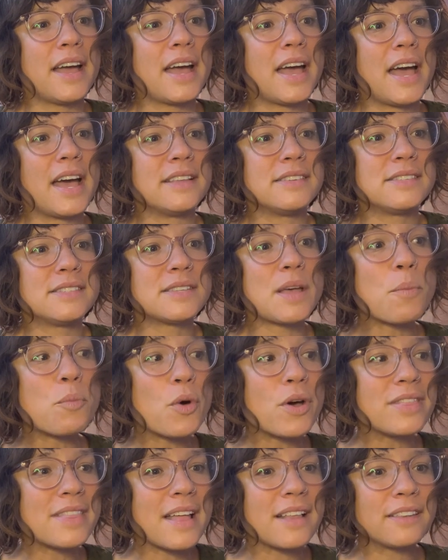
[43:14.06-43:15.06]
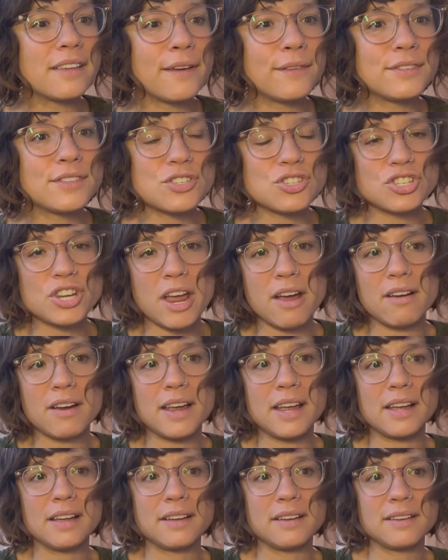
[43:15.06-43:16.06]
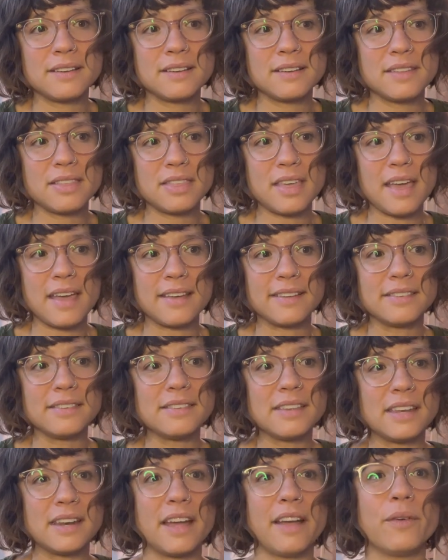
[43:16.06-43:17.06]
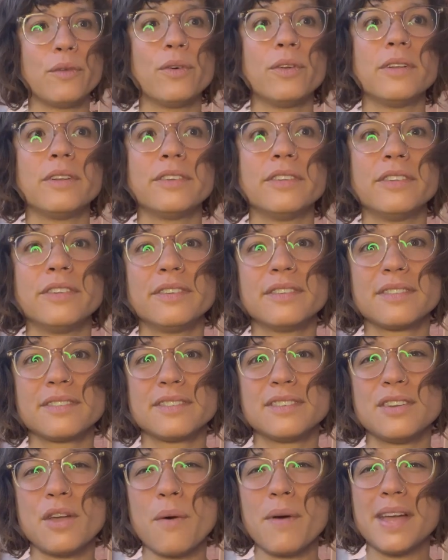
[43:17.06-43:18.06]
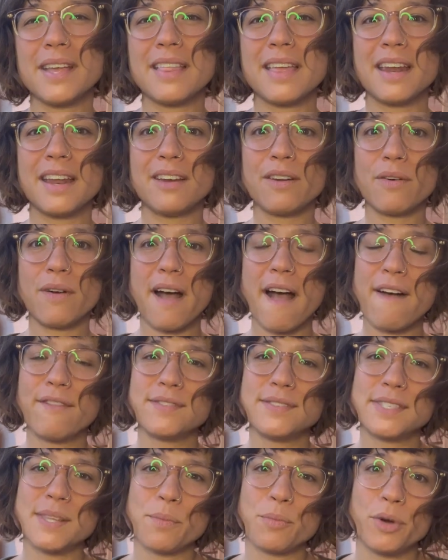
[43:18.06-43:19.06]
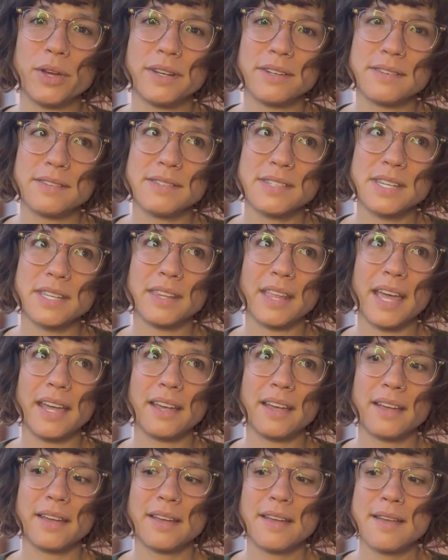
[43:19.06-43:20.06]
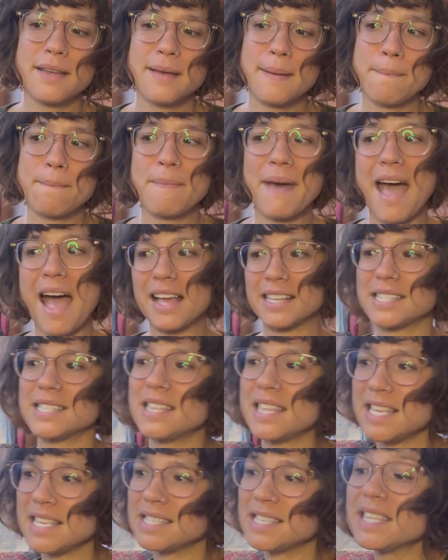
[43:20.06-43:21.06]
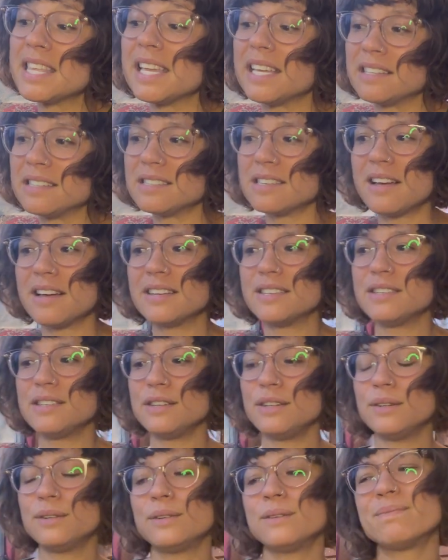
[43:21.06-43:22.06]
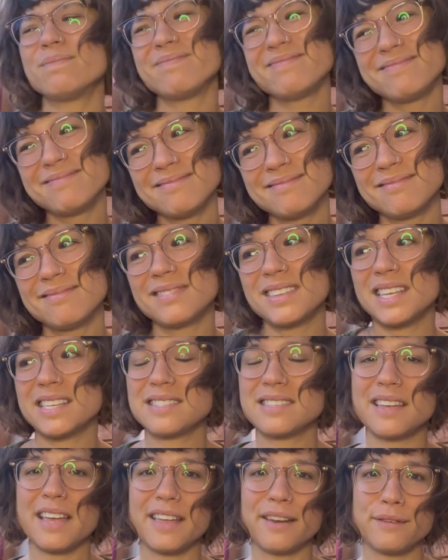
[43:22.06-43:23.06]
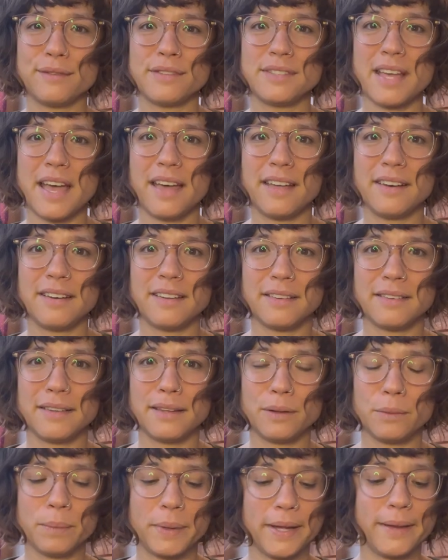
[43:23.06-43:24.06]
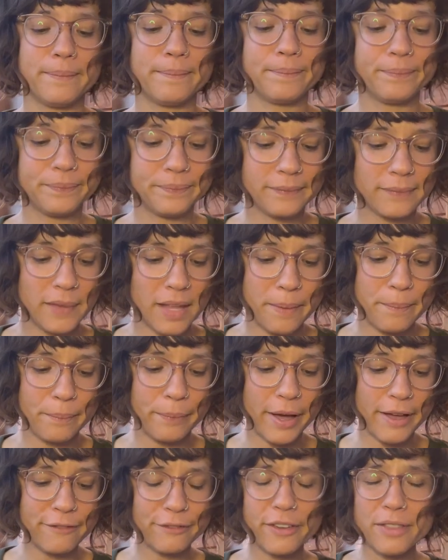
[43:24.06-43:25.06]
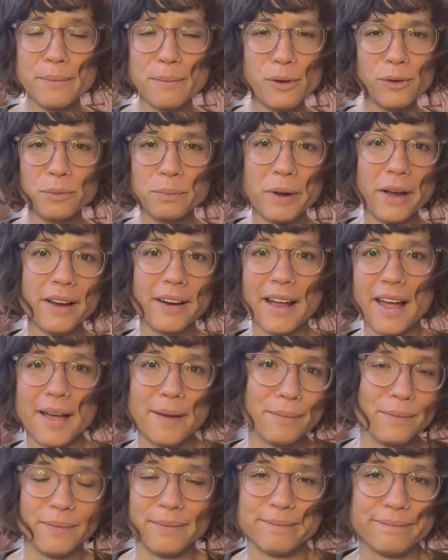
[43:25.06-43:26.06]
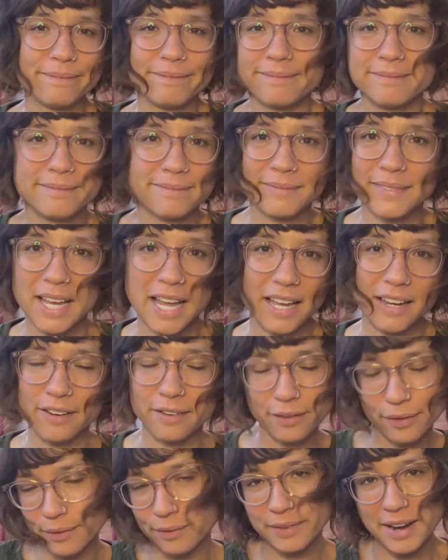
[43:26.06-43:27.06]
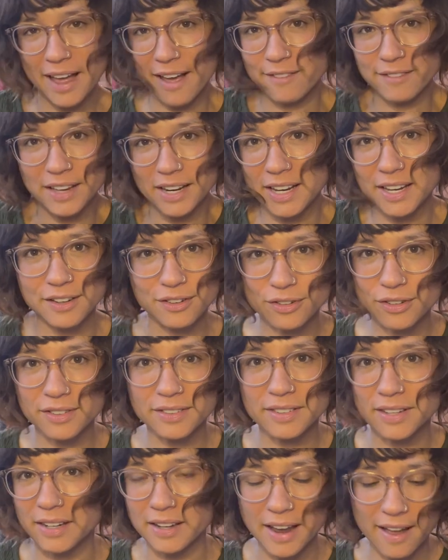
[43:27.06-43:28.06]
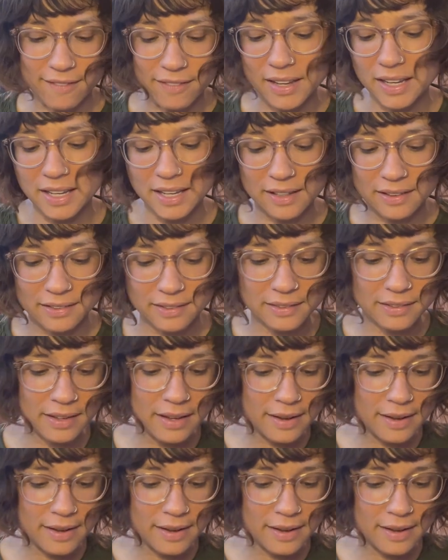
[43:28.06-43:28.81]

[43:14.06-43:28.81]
as someone that loves sharing things and I will, knowing that I don't have someone to like pass these things on to is kind of sad a little bit. But for the most part, I'm, I don't have any interest in having kids.